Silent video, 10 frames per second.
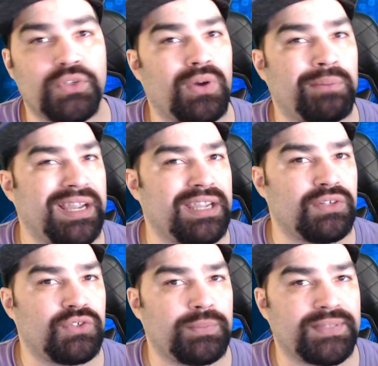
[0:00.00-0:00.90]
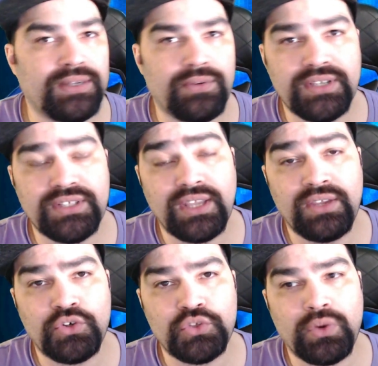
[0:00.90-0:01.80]
to my YouTube series.
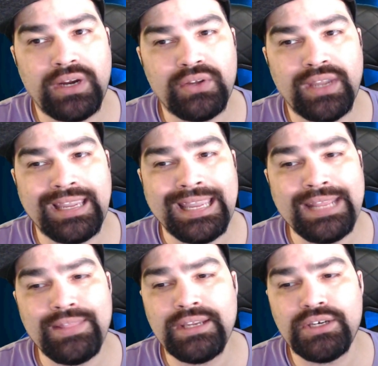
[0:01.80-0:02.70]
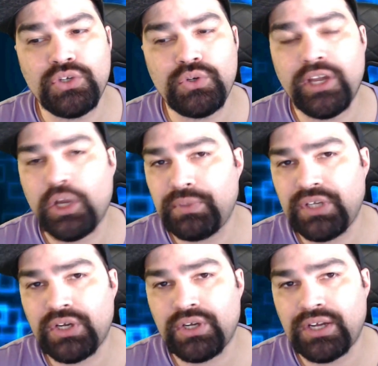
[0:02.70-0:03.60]
Here's where I look at anything to do to help you
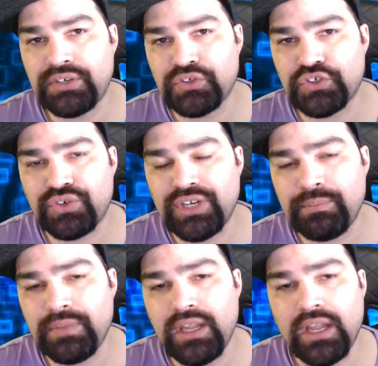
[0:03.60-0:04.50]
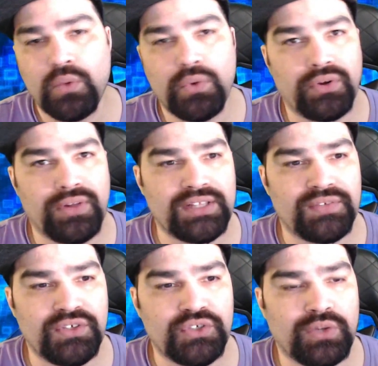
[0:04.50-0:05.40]
out on your stream, whether that's
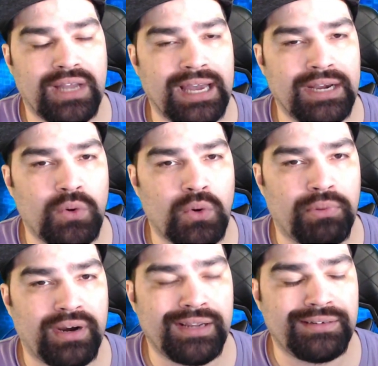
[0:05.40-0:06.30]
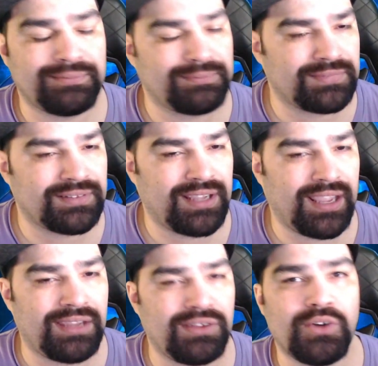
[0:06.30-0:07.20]
visual, audio, or brand
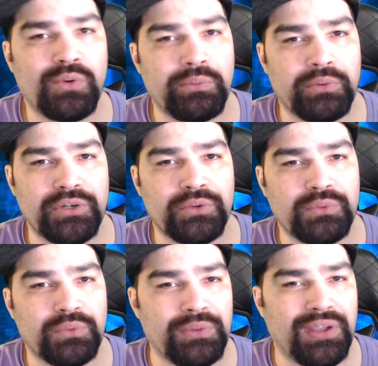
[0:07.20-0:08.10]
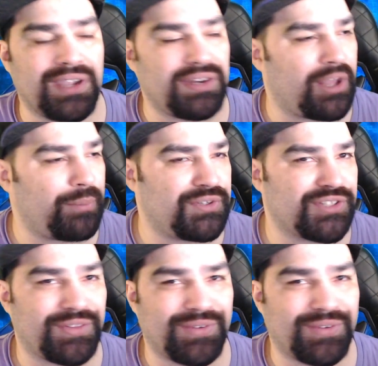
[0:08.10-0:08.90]
hey, you know what, we're doing what we can to help each other